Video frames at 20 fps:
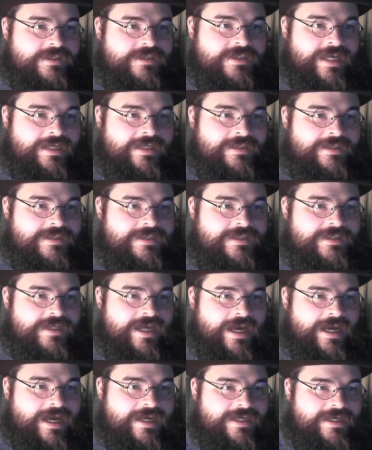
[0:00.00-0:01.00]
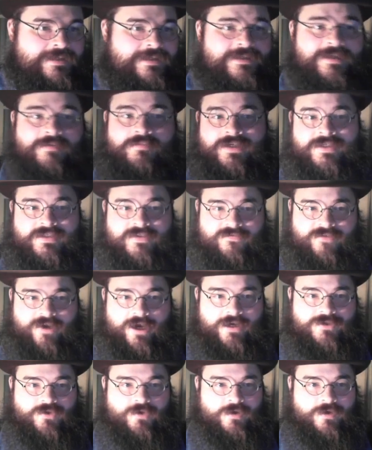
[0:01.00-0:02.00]
sailing the skies, the siblings of
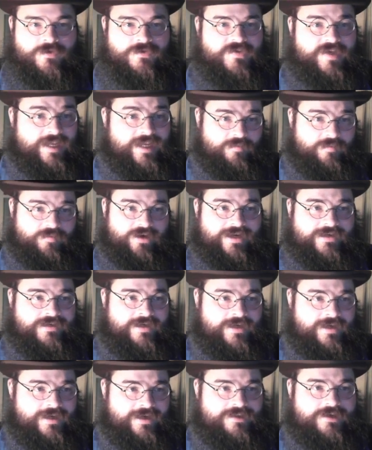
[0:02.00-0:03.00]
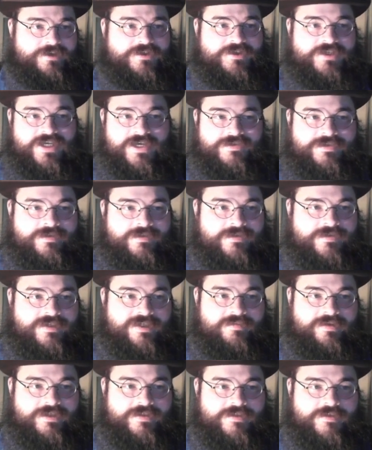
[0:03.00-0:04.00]
Oxhorn celebrate their seasoned
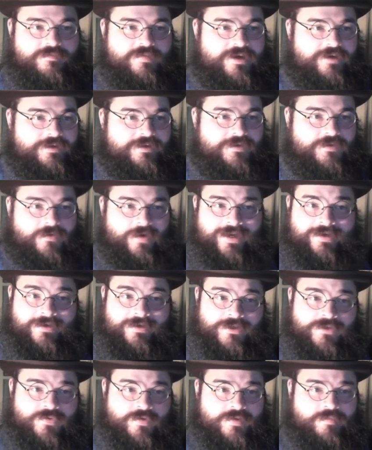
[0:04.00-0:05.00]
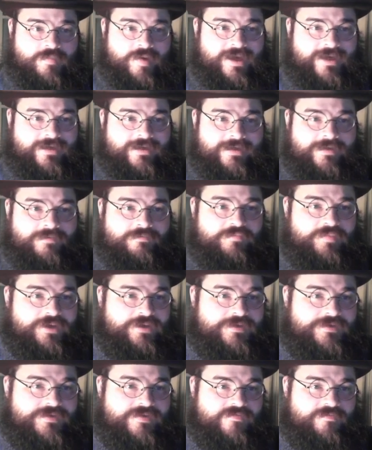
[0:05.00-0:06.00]
siblings' bearded greatness with bacon and
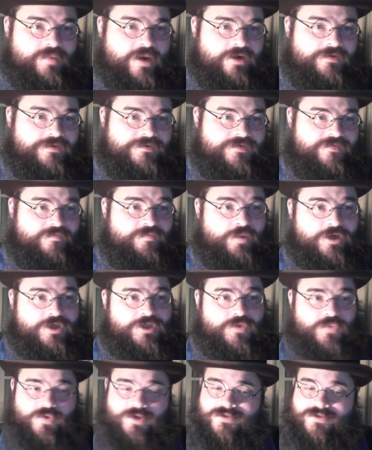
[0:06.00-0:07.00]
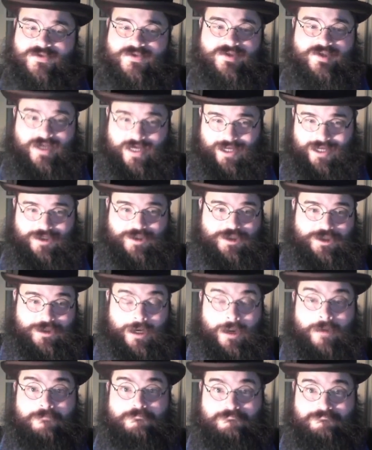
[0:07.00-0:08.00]
billions of barrels of birchwood scotch.
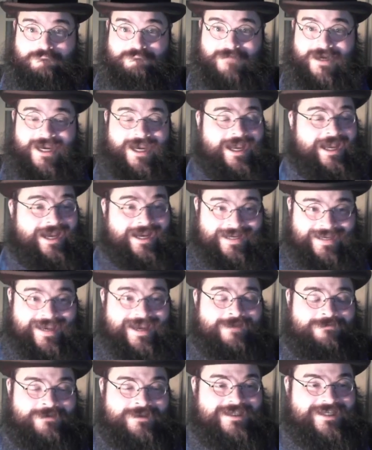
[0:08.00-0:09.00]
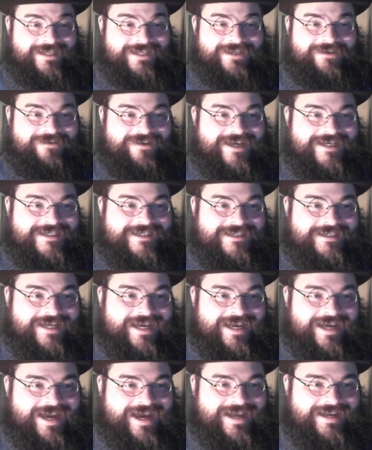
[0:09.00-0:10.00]
Again with the alliteration.
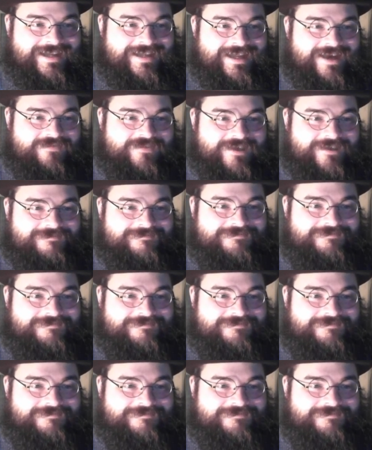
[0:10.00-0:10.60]
I gotta love it.